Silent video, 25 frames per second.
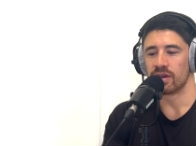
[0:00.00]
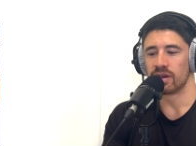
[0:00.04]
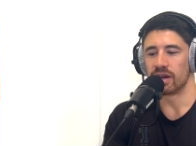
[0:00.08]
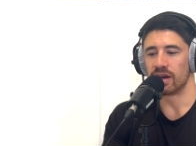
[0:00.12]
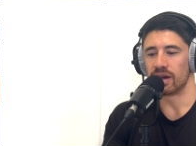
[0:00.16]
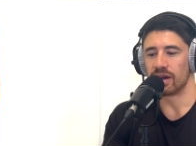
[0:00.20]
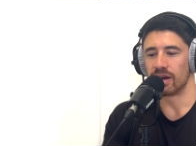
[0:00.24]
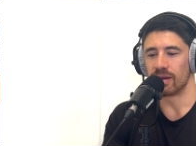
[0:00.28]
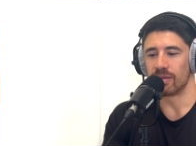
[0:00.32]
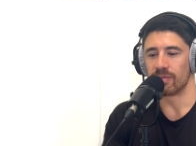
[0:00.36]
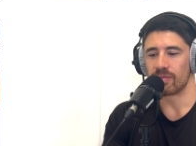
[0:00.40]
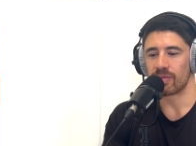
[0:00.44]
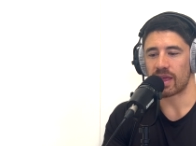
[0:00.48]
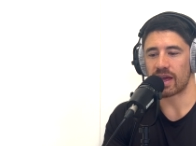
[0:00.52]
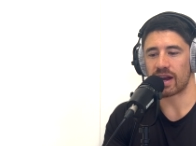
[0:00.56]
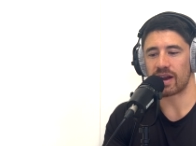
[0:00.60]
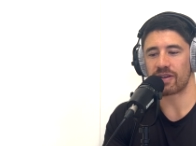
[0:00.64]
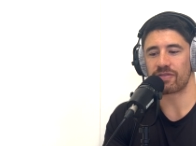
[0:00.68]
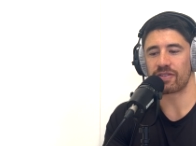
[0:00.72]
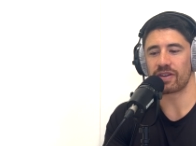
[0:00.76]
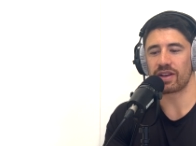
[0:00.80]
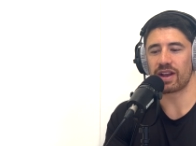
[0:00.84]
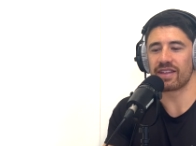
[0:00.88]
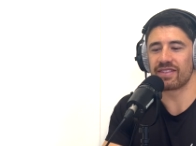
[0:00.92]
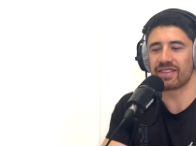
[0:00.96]
um, and I
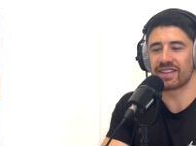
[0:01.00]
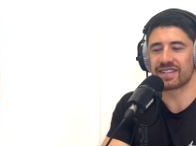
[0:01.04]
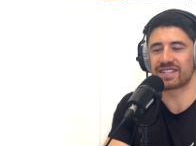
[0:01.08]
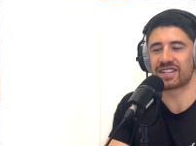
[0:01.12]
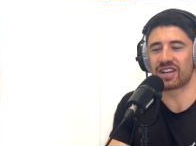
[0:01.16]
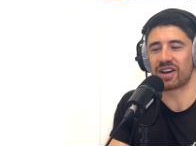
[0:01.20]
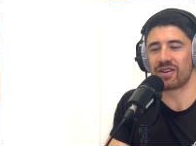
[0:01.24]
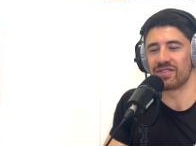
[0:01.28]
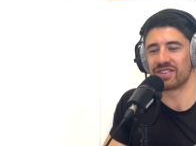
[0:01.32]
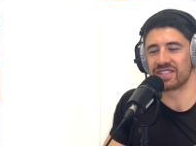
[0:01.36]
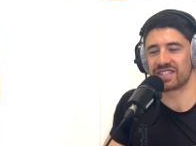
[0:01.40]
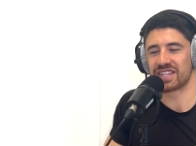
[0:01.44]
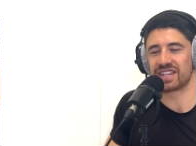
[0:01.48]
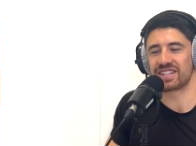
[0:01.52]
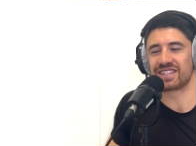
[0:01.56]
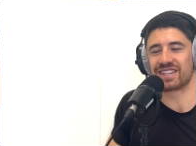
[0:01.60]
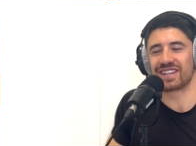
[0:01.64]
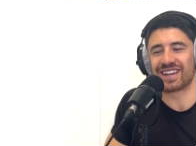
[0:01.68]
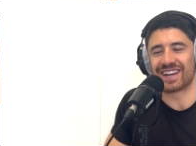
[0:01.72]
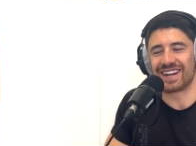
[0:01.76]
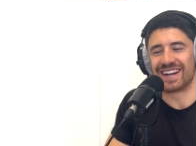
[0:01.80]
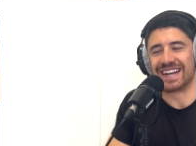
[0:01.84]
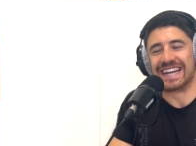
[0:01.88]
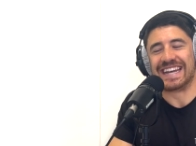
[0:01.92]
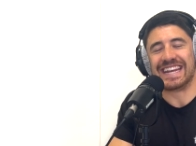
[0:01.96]
feel like this
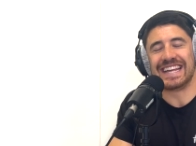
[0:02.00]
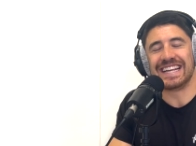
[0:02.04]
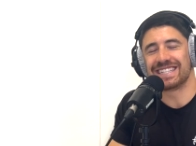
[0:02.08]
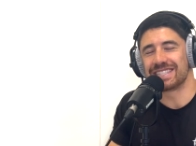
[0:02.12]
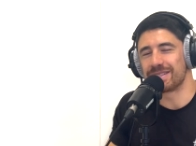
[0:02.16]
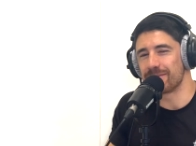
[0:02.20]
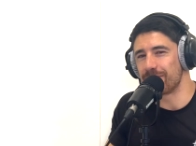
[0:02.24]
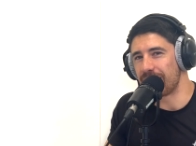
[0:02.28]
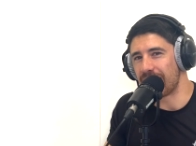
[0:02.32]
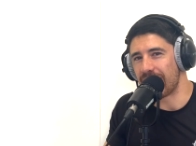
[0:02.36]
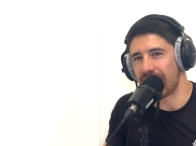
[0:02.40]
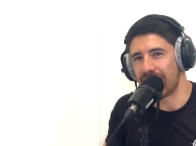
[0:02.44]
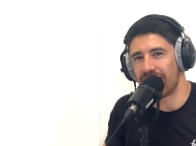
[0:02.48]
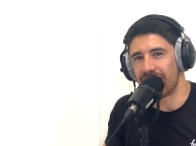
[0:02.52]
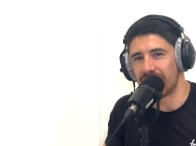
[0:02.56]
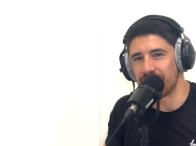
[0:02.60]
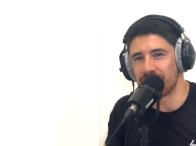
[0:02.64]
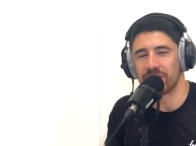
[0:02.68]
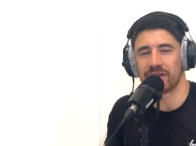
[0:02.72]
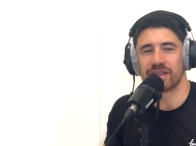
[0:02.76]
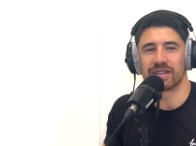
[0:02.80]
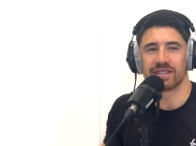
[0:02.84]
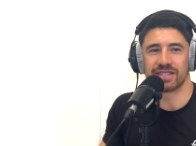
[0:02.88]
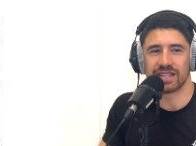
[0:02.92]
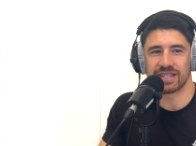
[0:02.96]
conversation kind of needs to be had
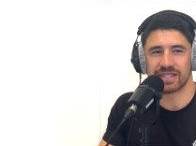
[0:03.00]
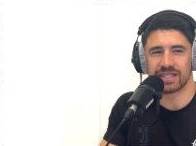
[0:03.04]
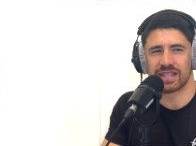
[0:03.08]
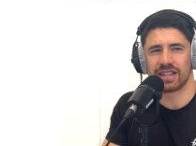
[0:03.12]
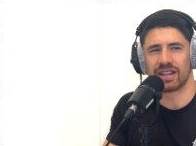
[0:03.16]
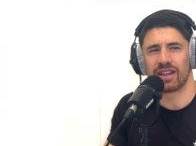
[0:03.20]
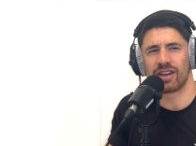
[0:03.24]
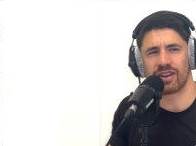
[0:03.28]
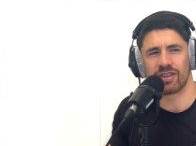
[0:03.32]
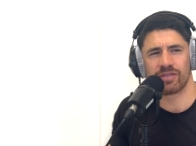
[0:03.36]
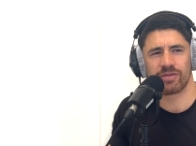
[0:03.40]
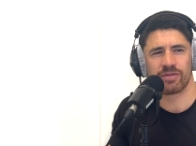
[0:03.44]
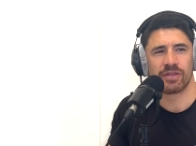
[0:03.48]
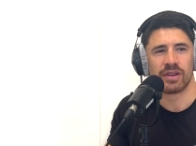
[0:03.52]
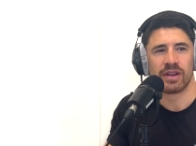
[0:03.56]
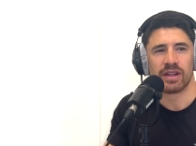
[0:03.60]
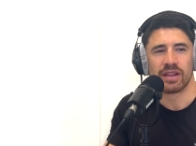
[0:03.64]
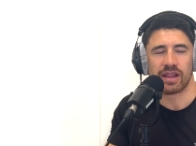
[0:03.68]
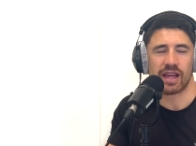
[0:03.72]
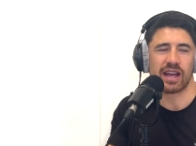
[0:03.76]
because there's a lot of